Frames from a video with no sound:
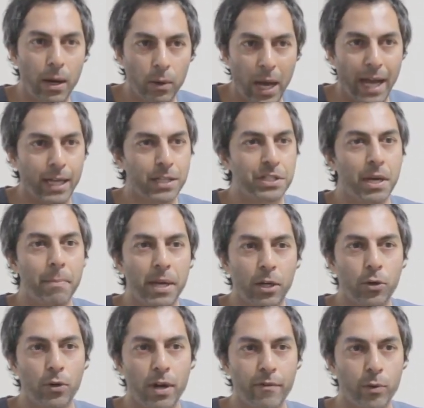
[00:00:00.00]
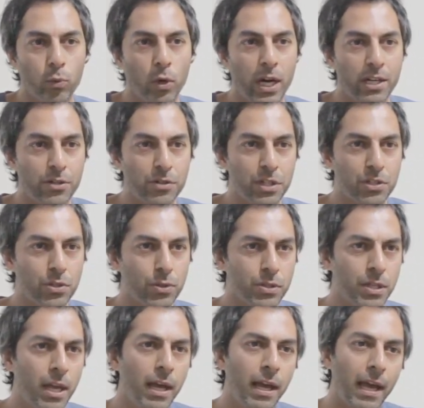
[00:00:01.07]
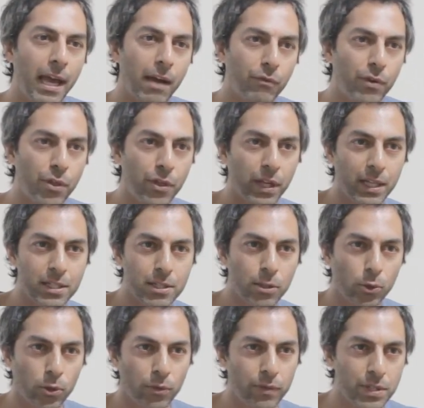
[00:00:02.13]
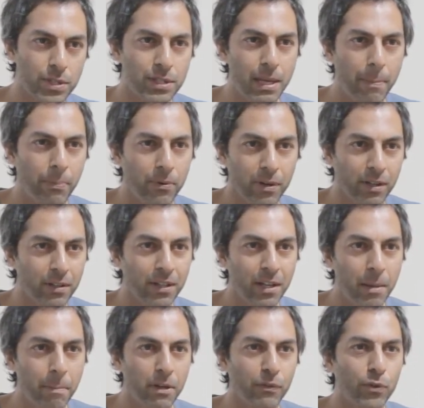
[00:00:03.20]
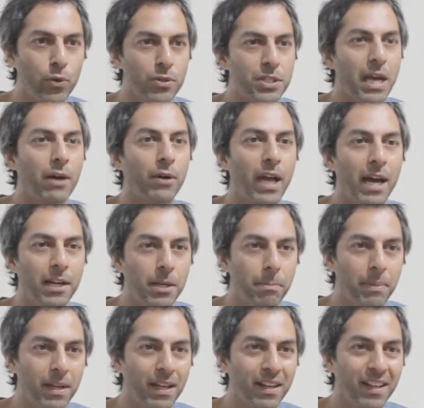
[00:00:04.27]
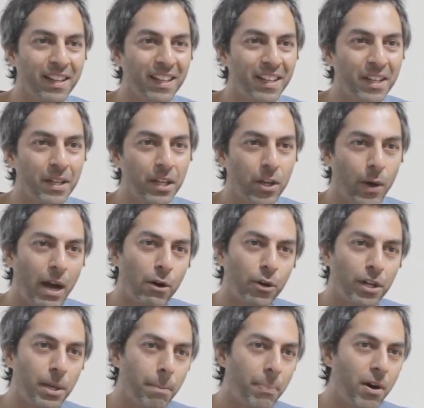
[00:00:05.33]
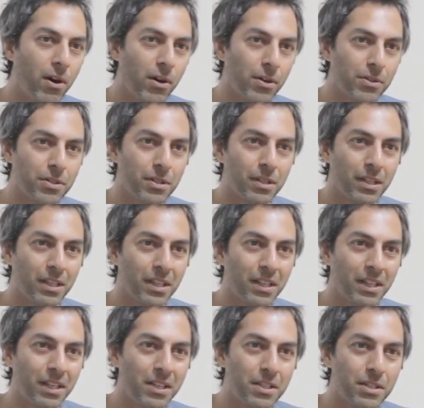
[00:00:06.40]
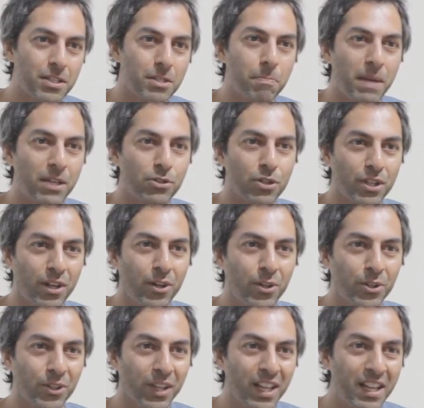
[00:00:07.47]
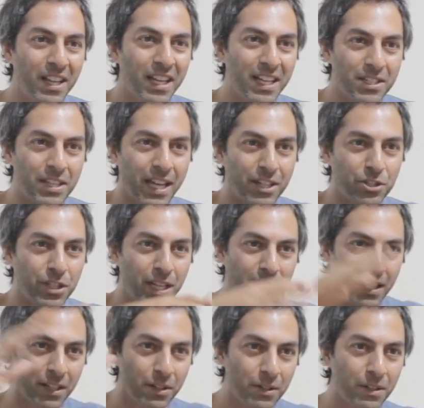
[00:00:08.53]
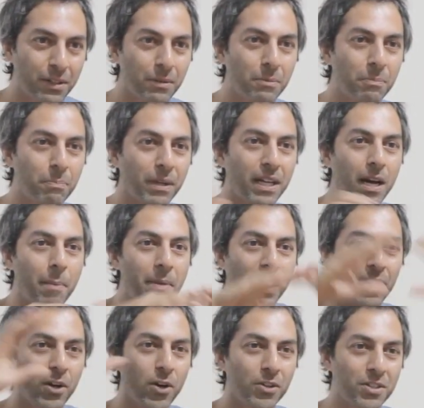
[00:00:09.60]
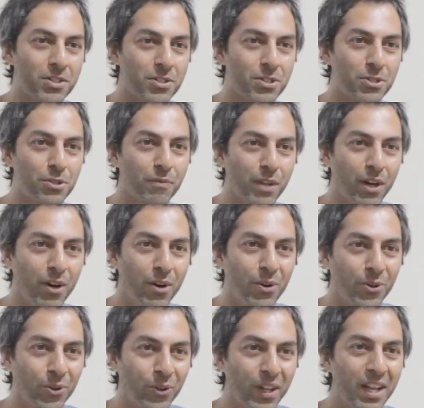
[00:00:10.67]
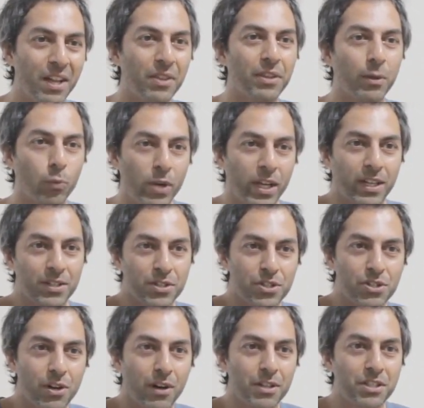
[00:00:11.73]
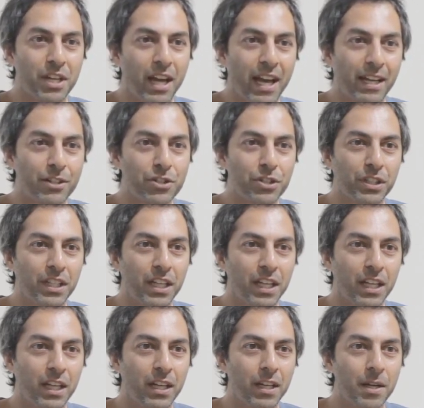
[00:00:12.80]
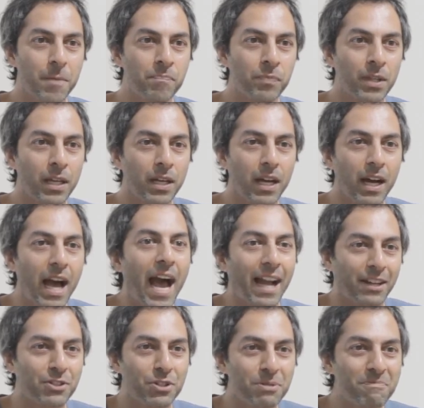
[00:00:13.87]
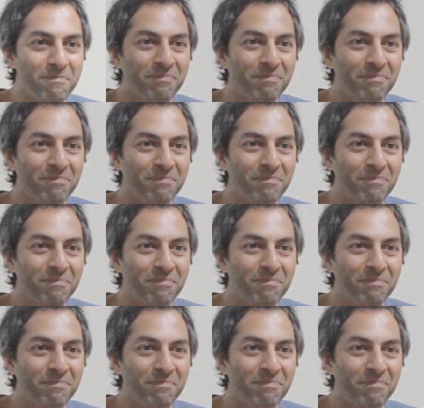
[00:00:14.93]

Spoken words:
academic or even wider discourse, everything is thought of as separate. But of course, how can it be? You know, how can a part speak to the whole? It's actually becoming cognizant of the whole that we can start to actually act